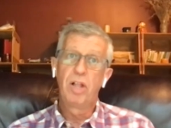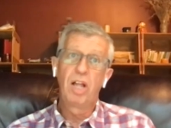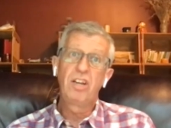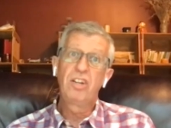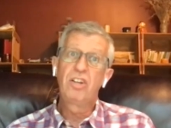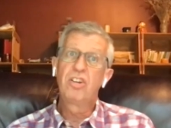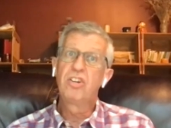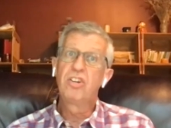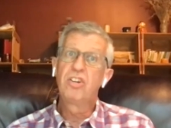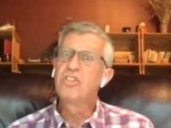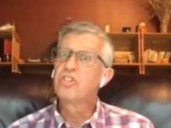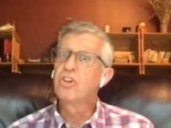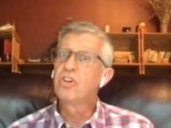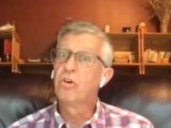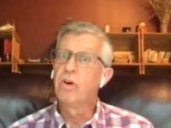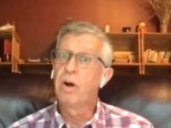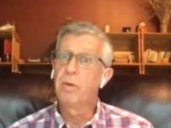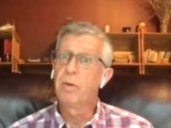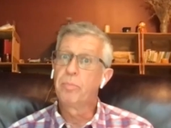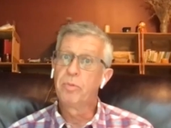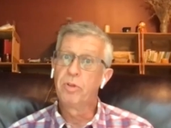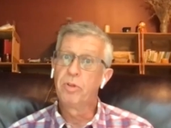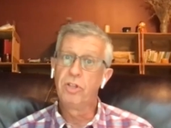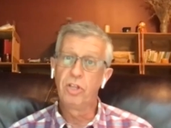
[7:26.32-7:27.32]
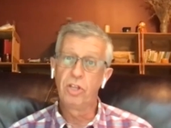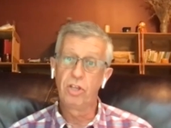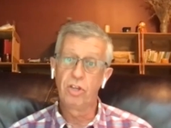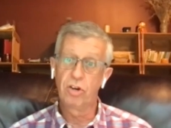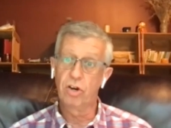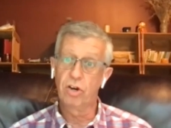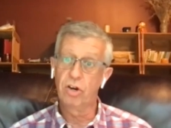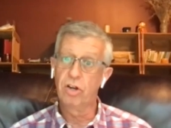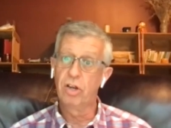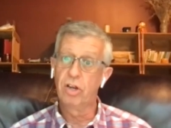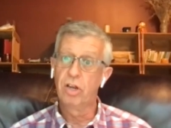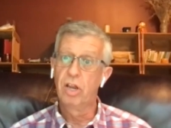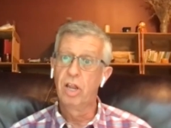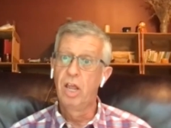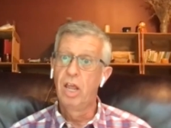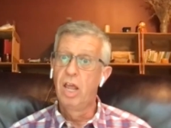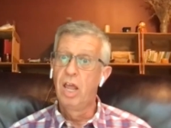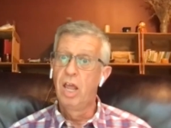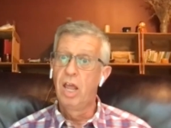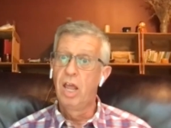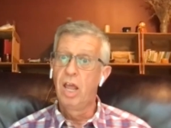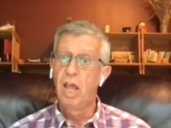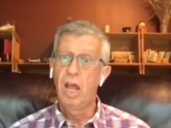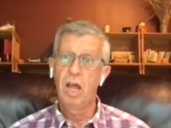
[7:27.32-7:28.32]
Blood could show up in the urine.
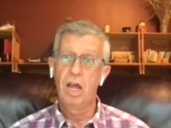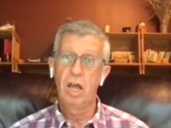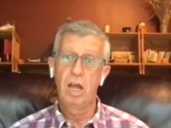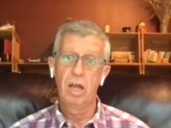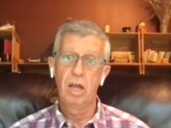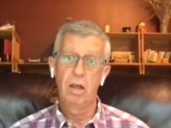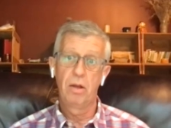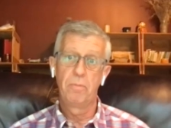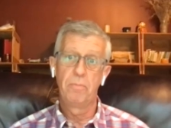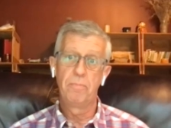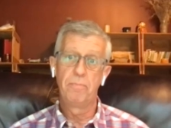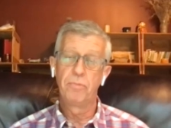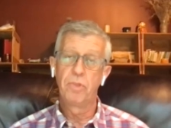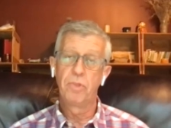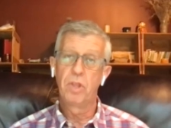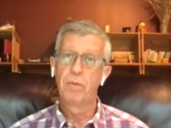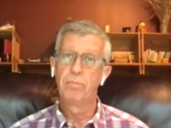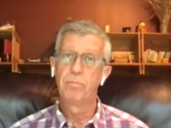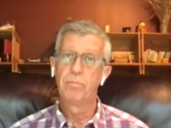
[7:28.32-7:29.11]
Um,